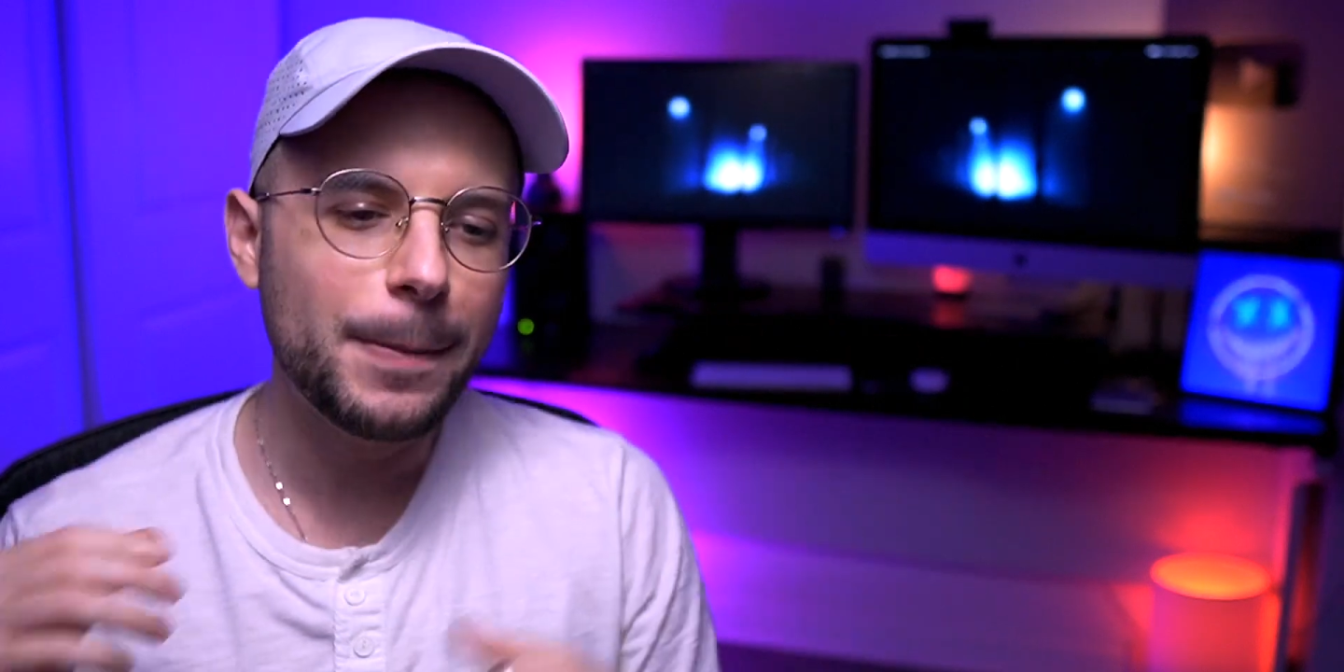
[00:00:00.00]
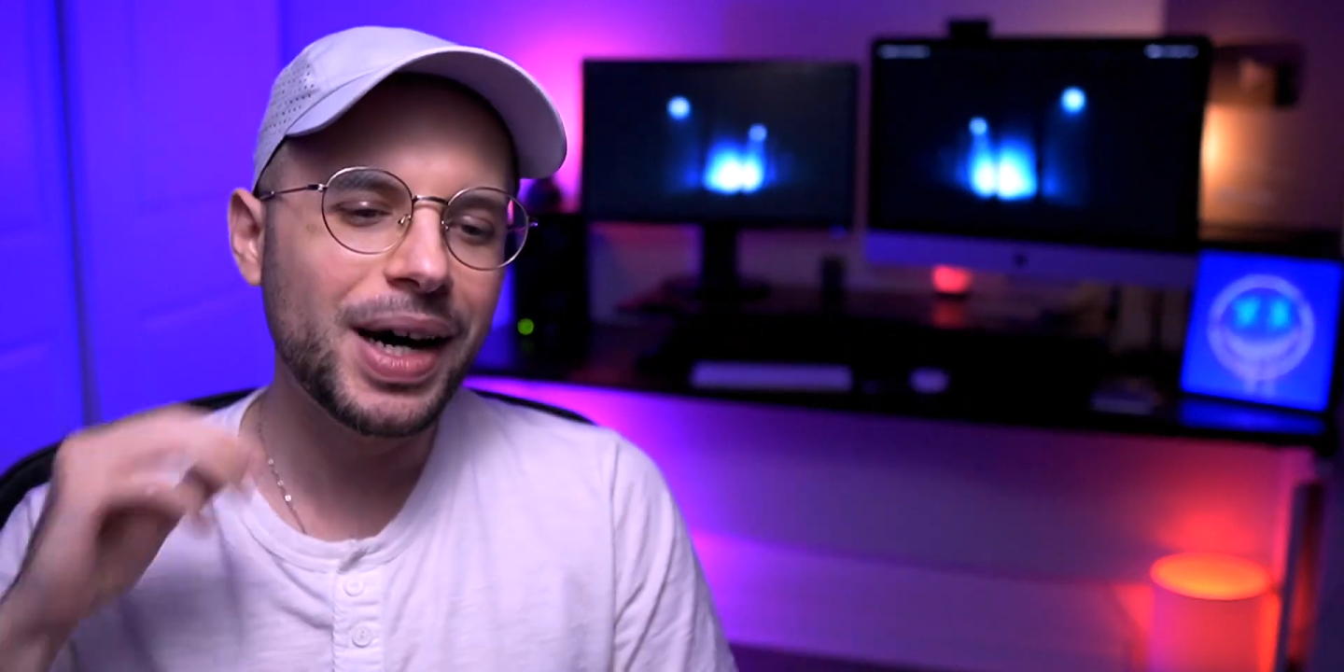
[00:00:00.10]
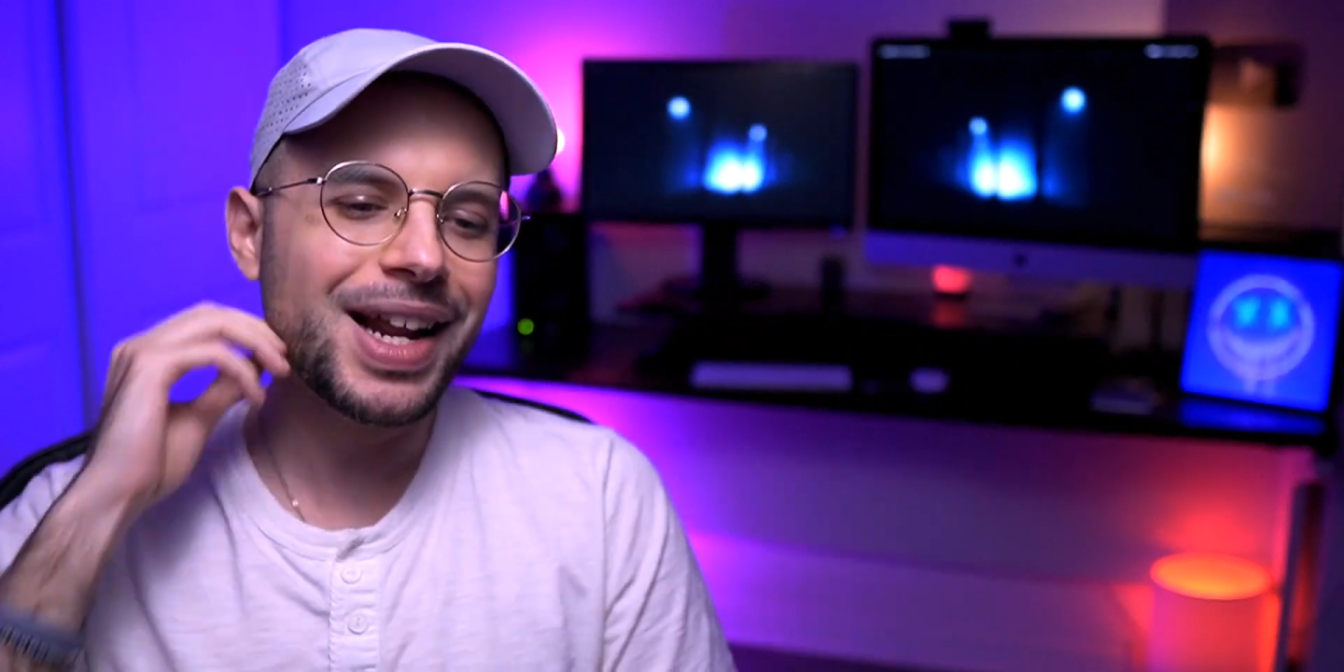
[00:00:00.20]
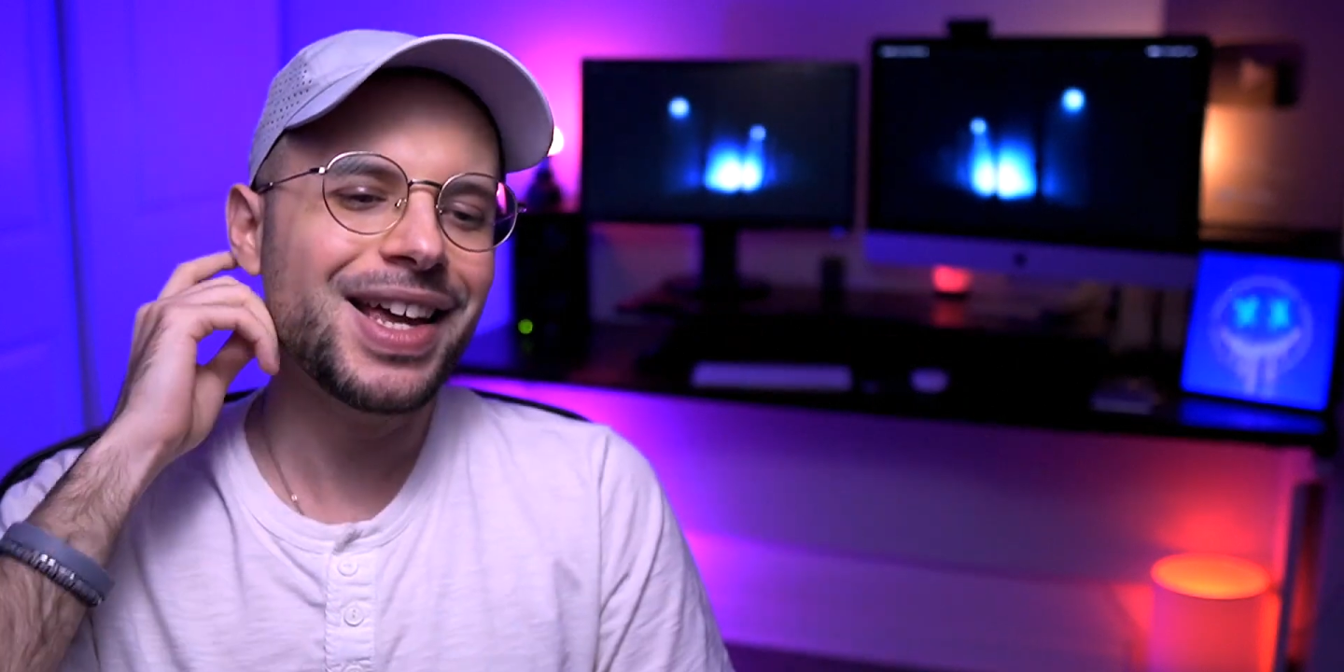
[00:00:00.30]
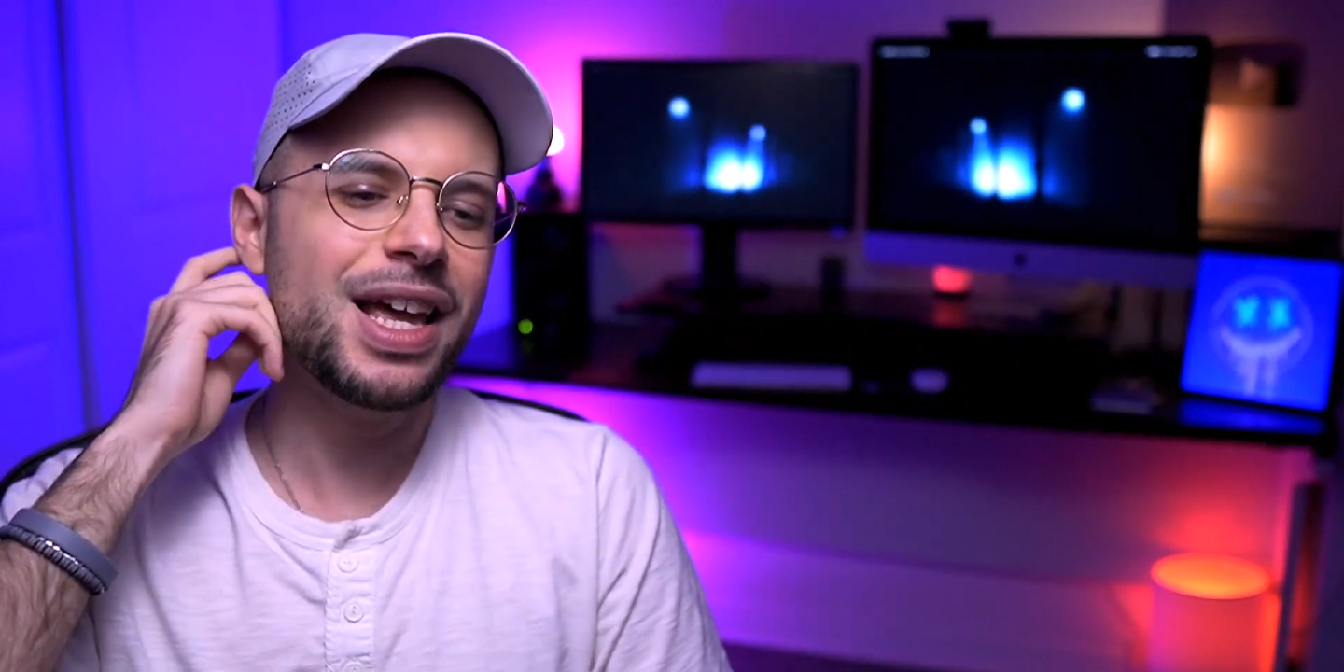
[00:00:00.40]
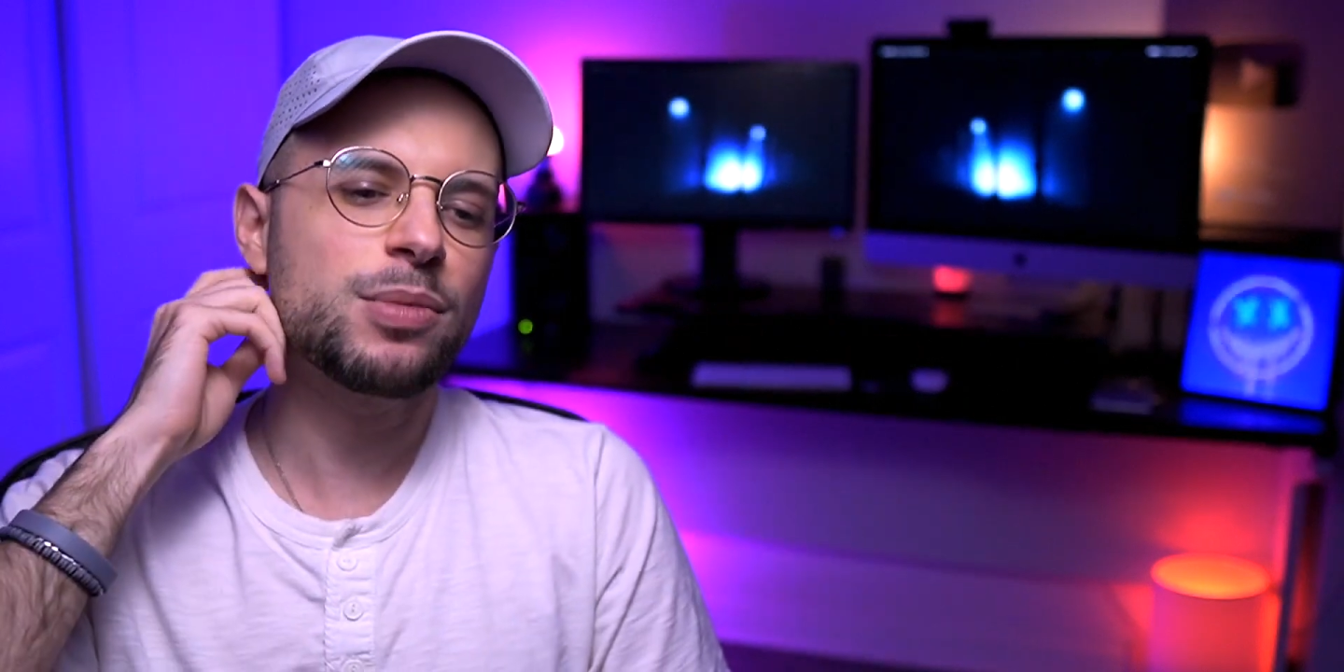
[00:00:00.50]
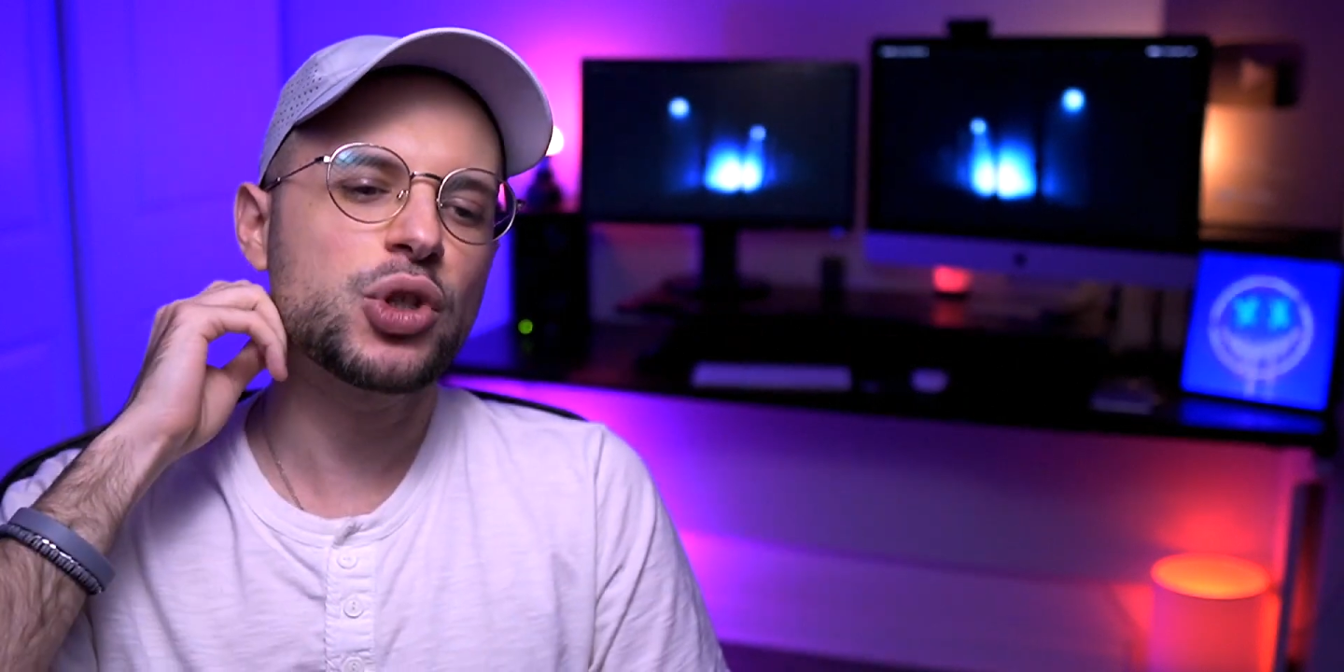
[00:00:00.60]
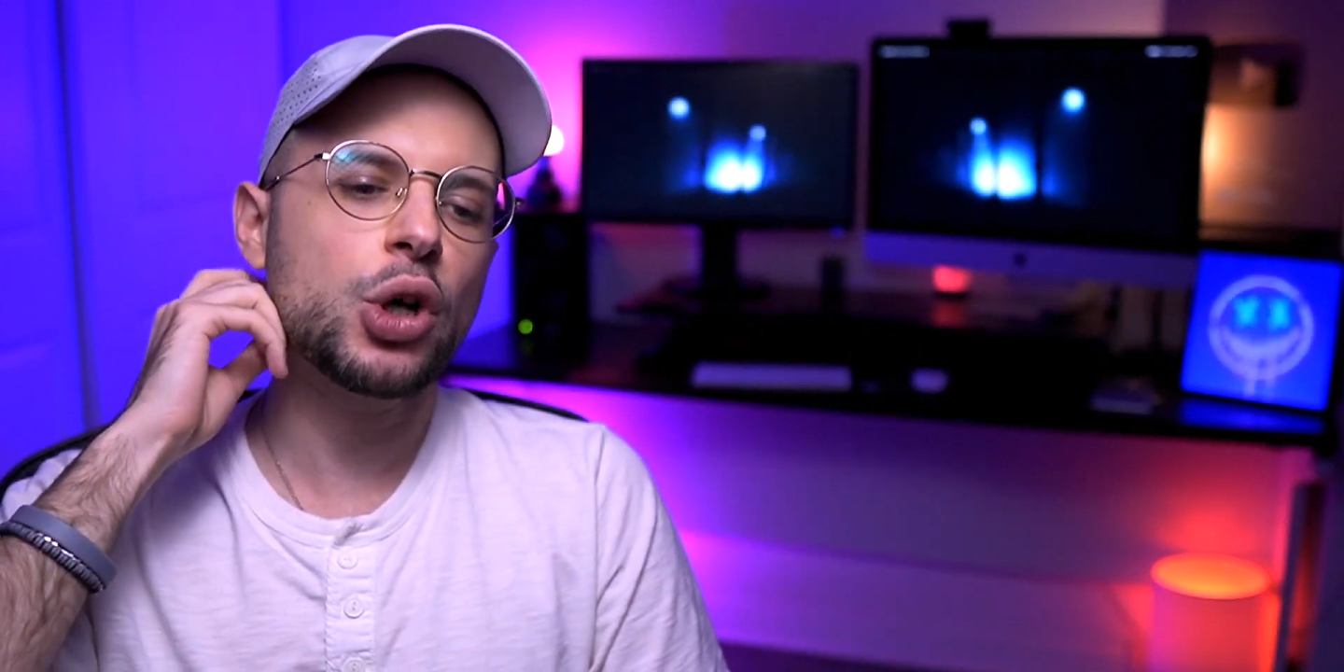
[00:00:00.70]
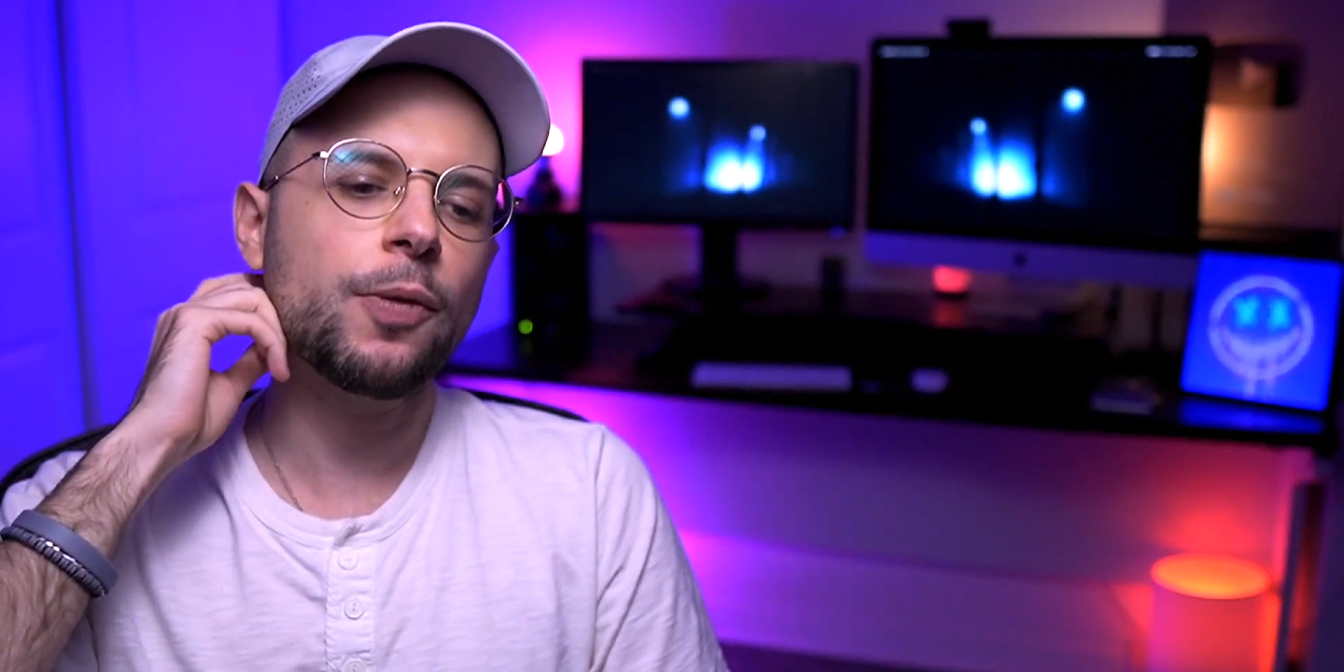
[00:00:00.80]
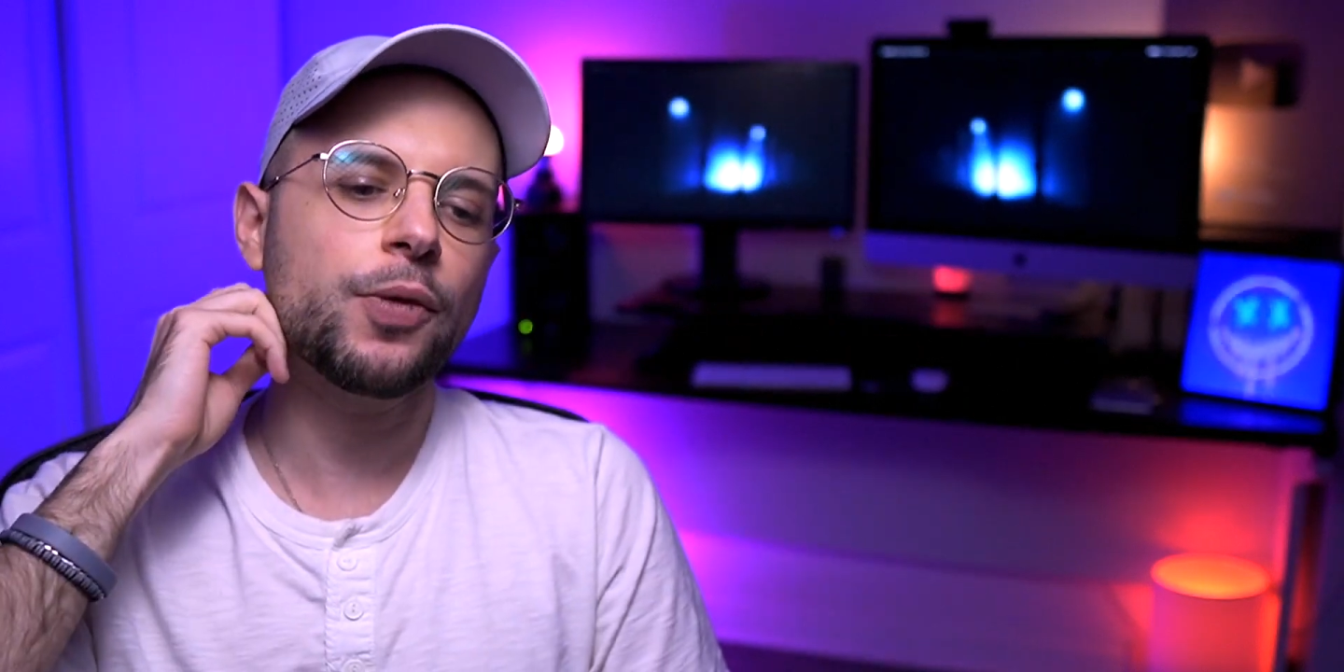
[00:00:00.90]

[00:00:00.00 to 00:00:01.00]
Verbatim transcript: But I am so